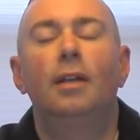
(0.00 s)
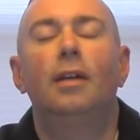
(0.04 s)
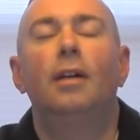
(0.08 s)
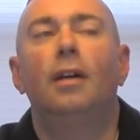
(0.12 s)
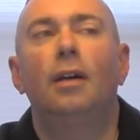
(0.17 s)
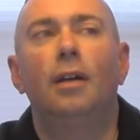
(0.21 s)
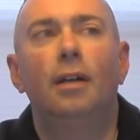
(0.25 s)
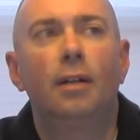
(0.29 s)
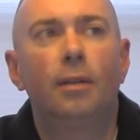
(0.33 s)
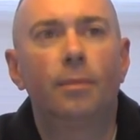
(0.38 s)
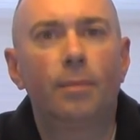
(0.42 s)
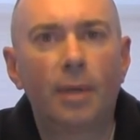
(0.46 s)

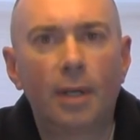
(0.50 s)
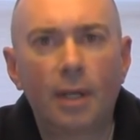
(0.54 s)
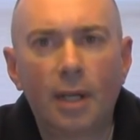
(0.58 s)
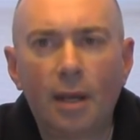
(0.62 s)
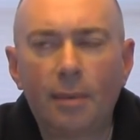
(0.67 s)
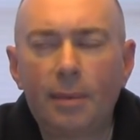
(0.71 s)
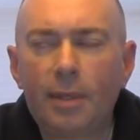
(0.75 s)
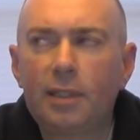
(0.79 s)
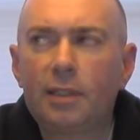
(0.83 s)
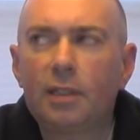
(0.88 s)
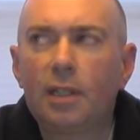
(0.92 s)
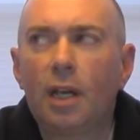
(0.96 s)
um, how
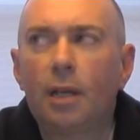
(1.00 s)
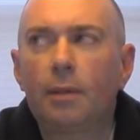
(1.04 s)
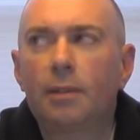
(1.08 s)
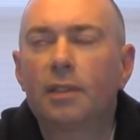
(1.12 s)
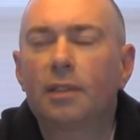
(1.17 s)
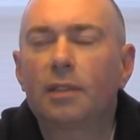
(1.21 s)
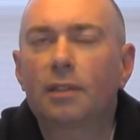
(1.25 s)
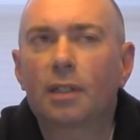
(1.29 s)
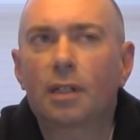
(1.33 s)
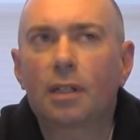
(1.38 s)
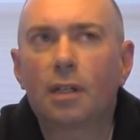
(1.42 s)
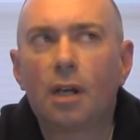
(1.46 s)
many times
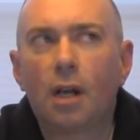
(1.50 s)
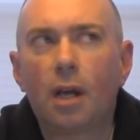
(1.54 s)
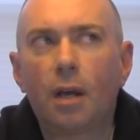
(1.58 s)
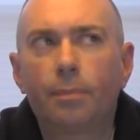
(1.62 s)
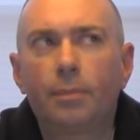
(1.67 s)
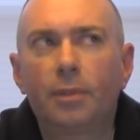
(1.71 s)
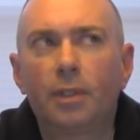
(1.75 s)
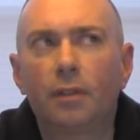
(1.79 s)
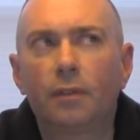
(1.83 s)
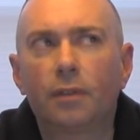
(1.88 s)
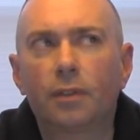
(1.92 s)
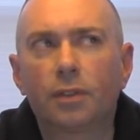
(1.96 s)
has a
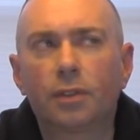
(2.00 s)
cop ever